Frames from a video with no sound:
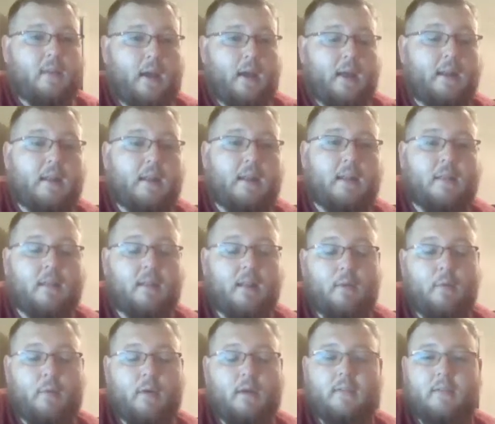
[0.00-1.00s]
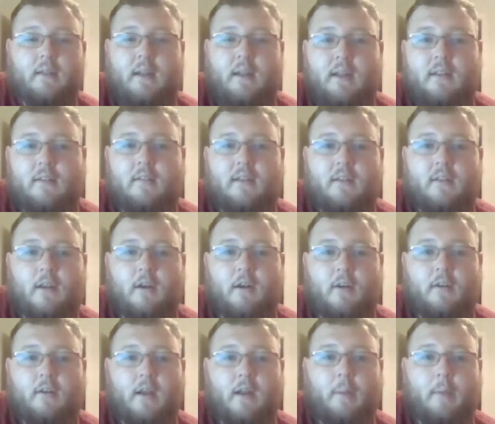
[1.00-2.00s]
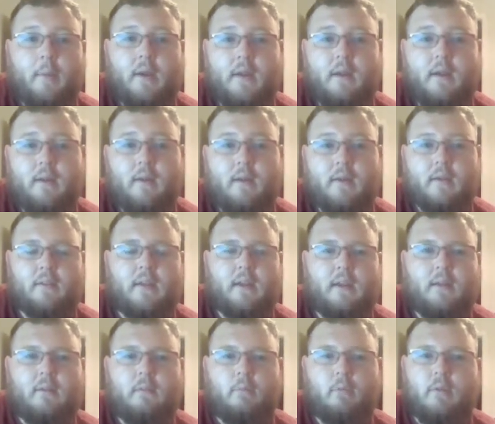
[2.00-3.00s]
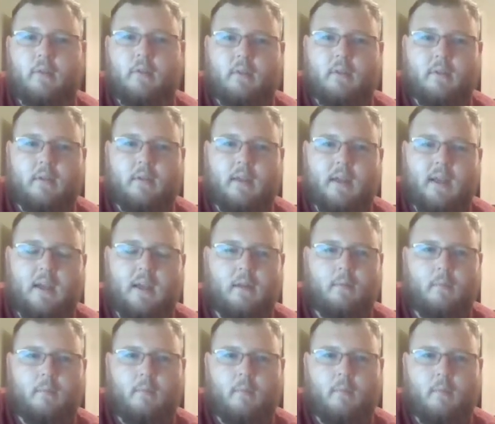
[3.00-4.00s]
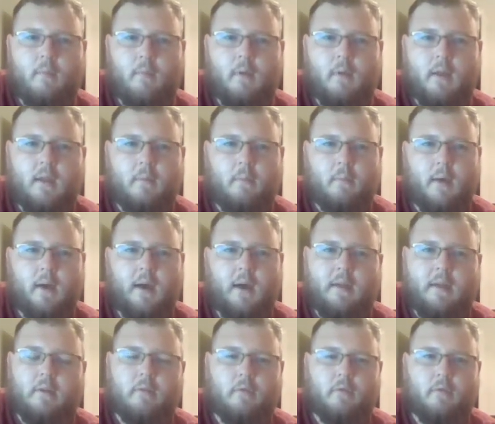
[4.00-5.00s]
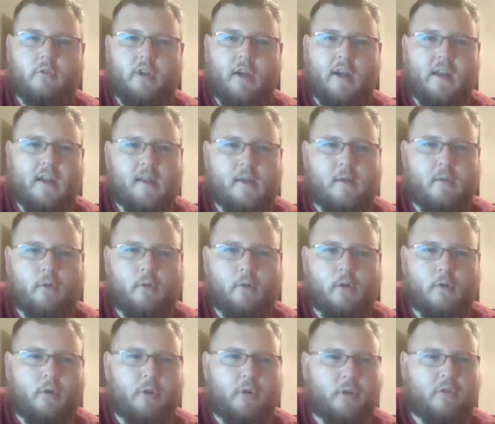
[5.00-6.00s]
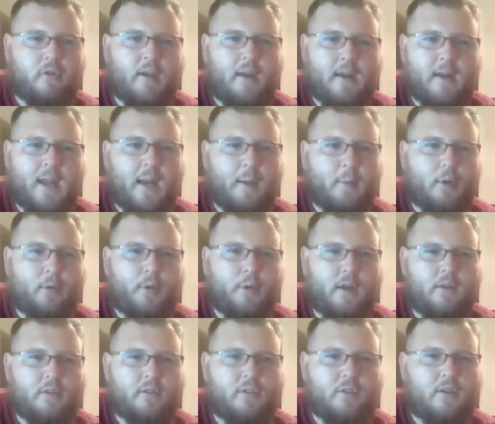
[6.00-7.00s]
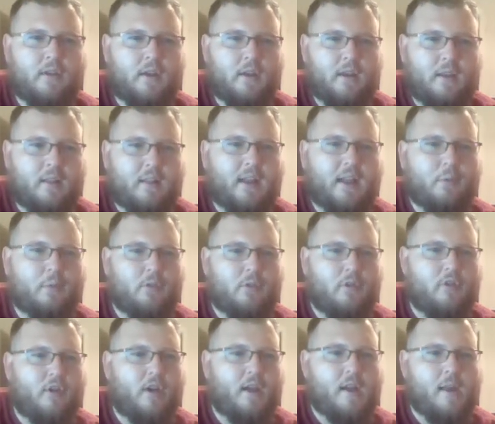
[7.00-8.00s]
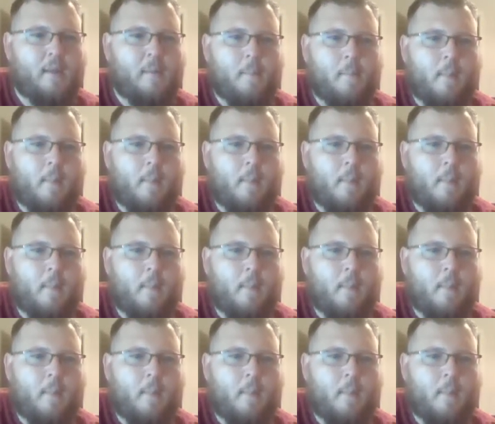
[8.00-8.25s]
And the thing was, I didn't see the card coming because he was hidden behind a giant or a Royal Giant. I can't remember which. I think it was a giant,